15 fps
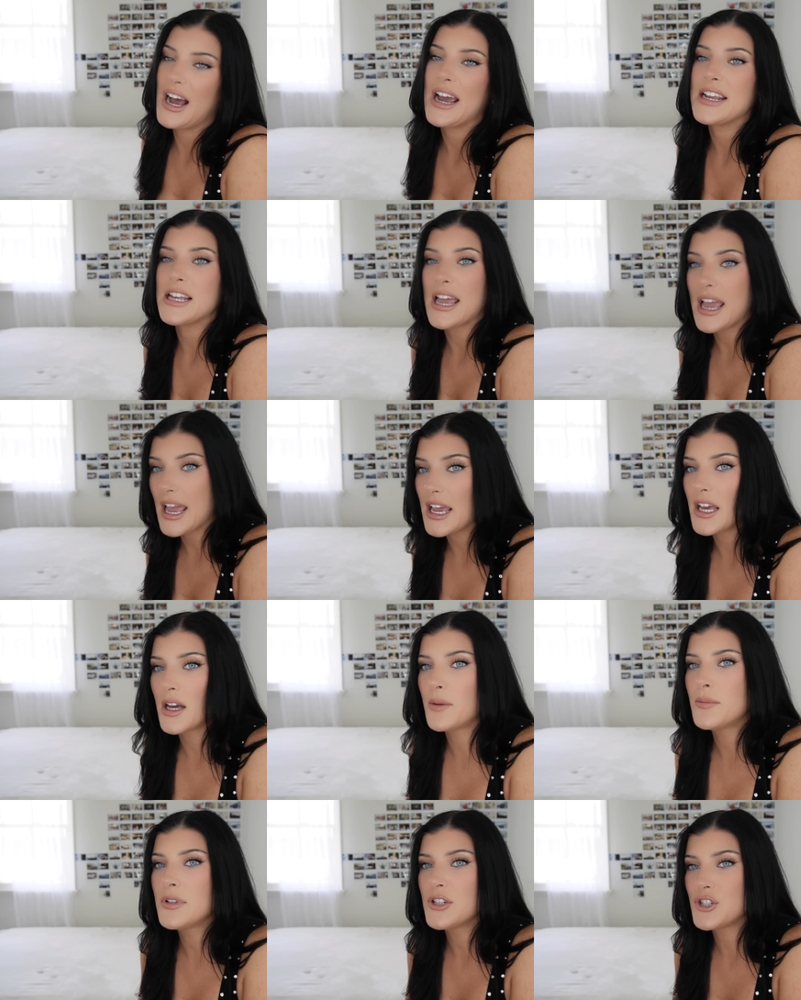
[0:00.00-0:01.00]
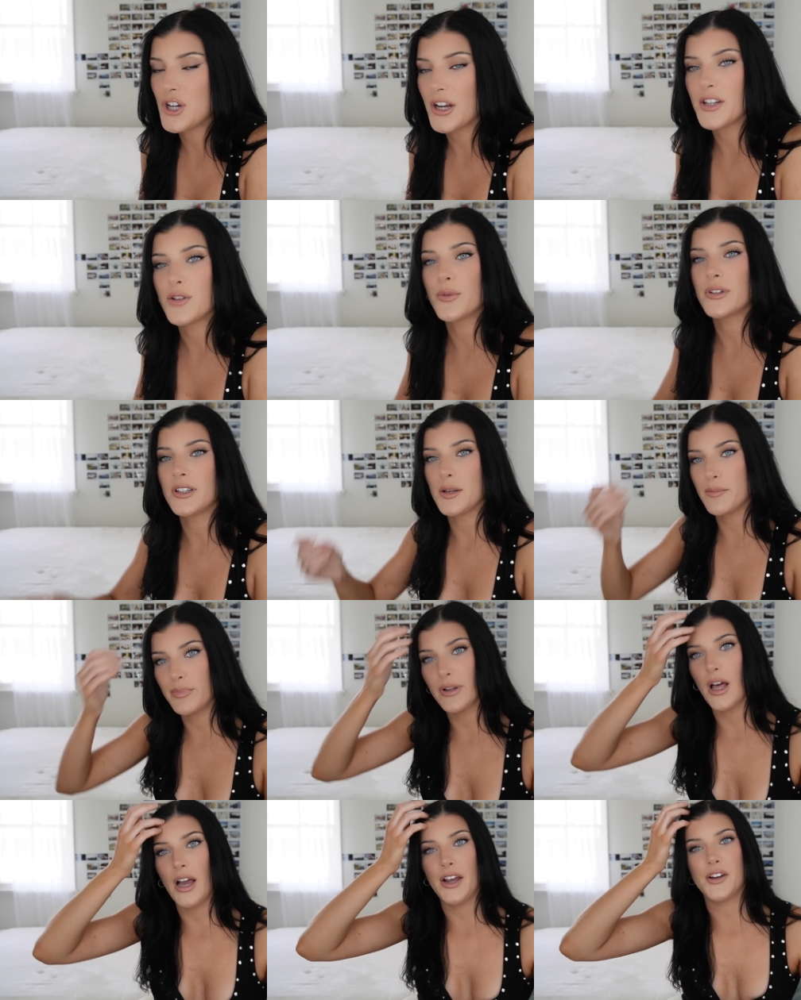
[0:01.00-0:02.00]
I am genuinely
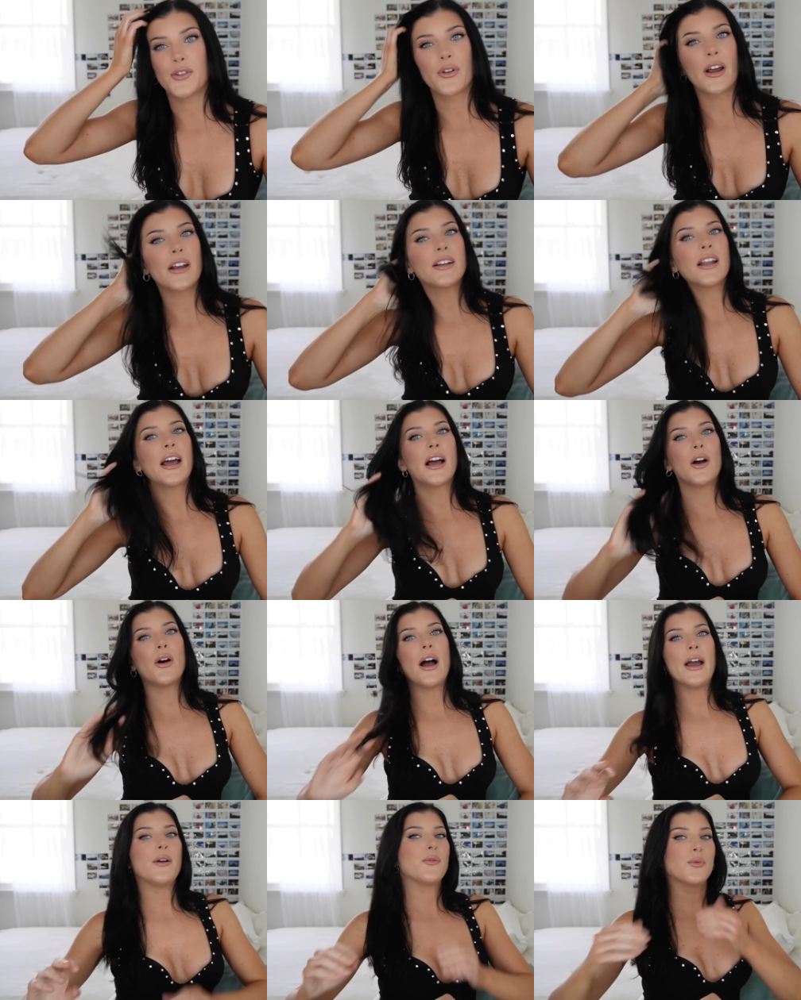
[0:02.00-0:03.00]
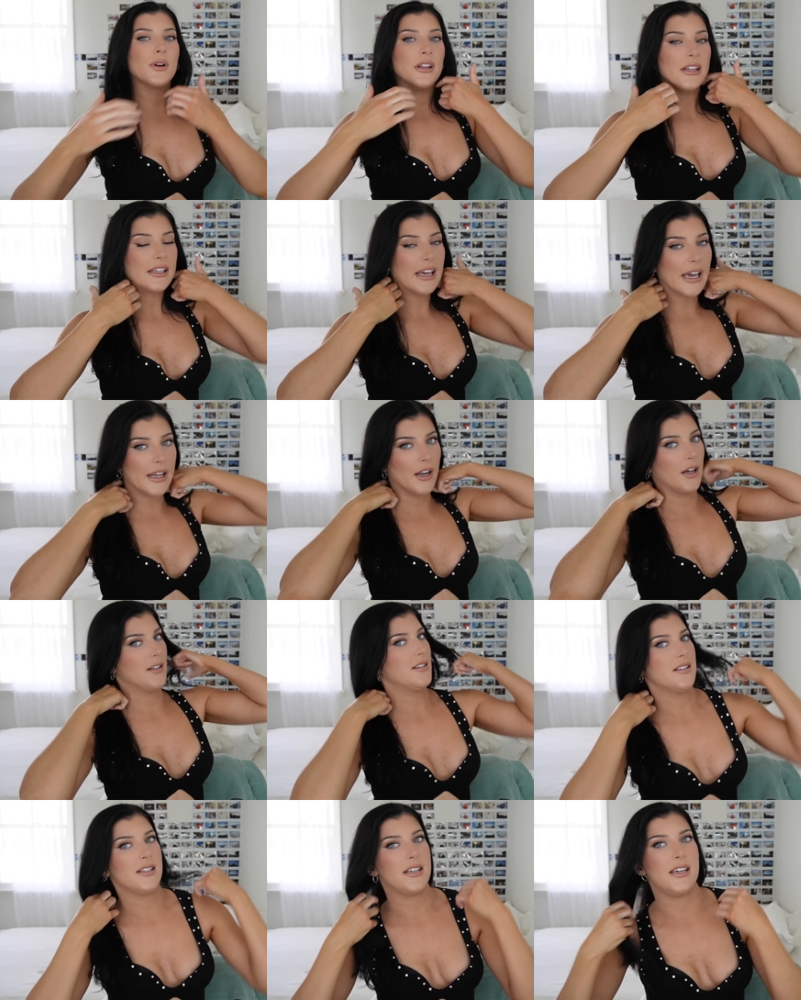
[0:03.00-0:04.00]
blind right now. I really cannot
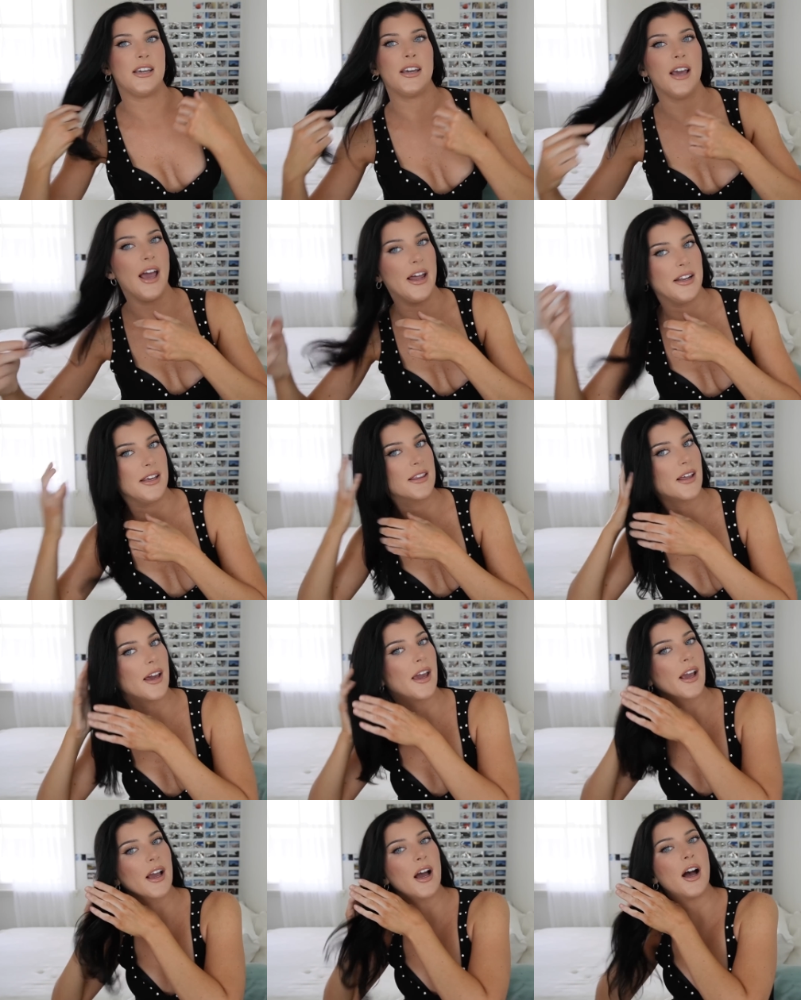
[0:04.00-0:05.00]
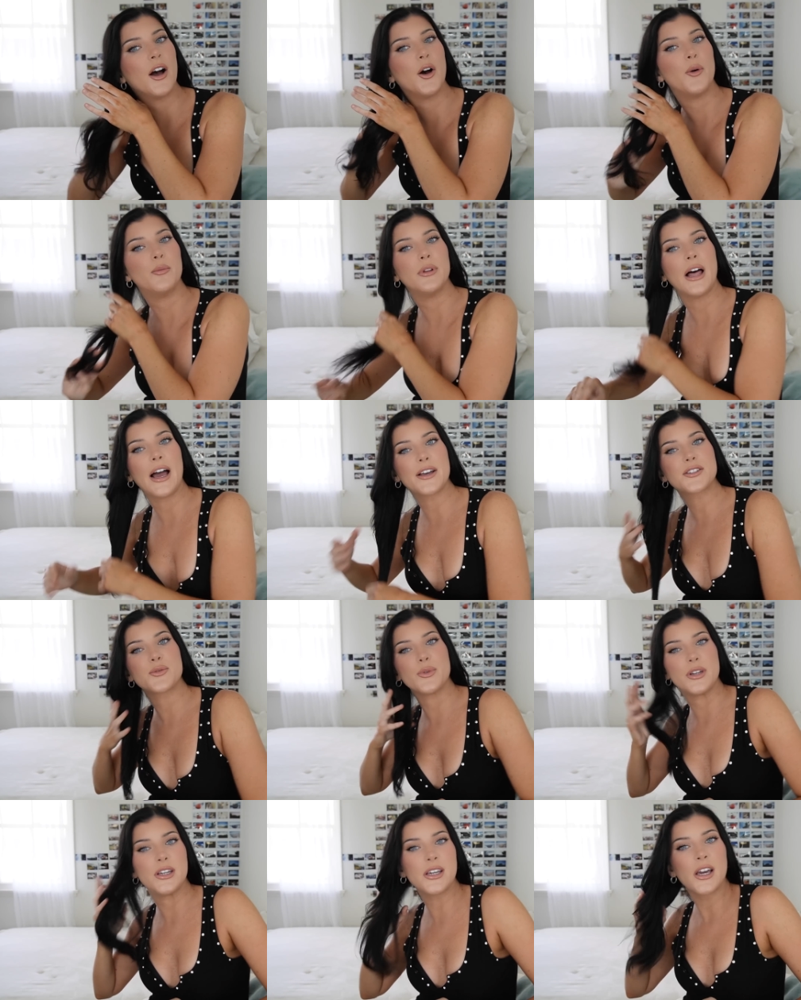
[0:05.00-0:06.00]
see anything. Um, last
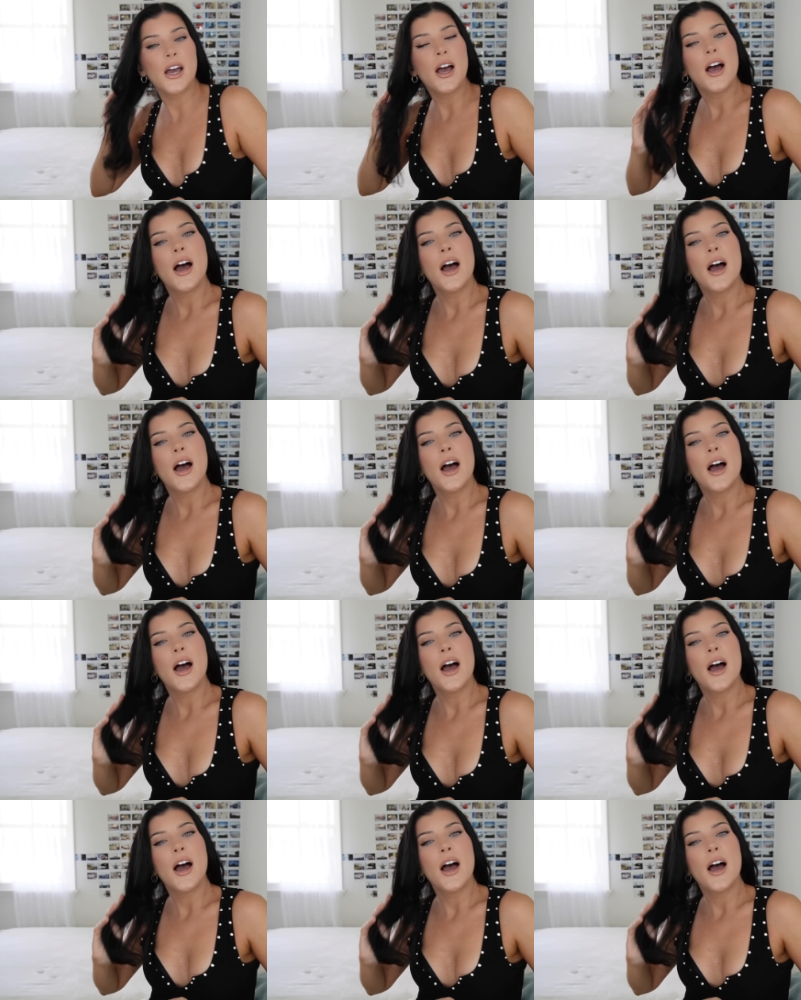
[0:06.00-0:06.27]
week,